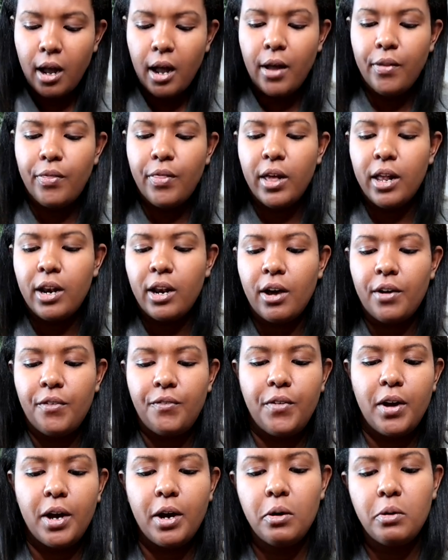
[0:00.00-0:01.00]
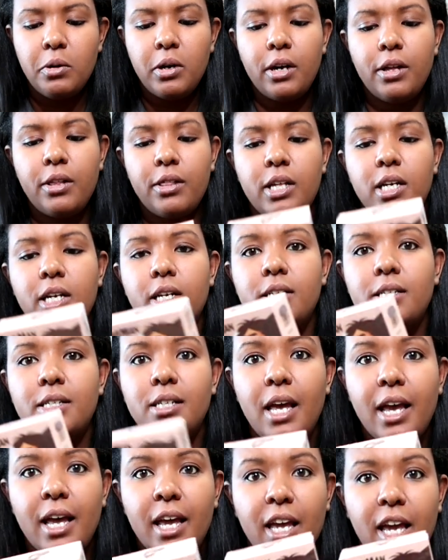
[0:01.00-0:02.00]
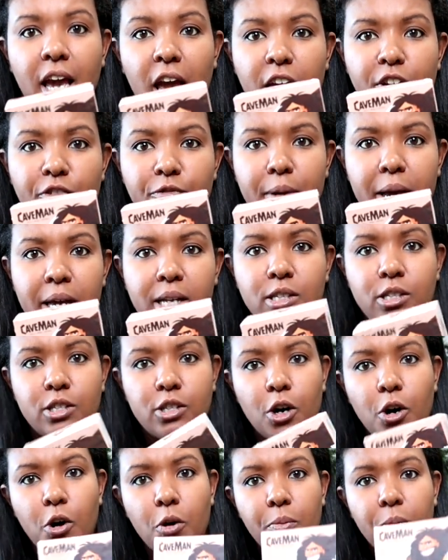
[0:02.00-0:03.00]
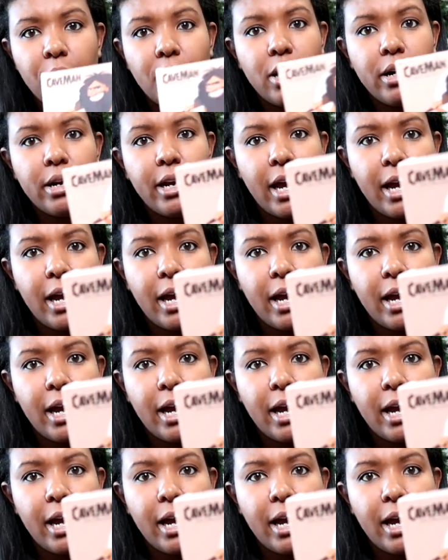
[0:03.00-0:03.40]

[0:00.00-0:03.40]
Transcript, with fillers: And then I found this Caveman soap on